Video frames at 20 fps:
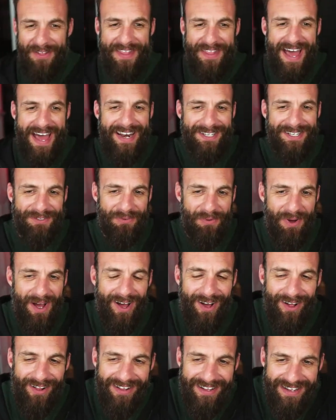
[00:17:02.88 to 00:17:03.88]
that as
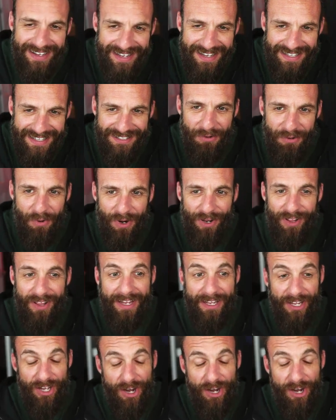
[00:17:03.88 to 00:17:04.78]
well. To where, like,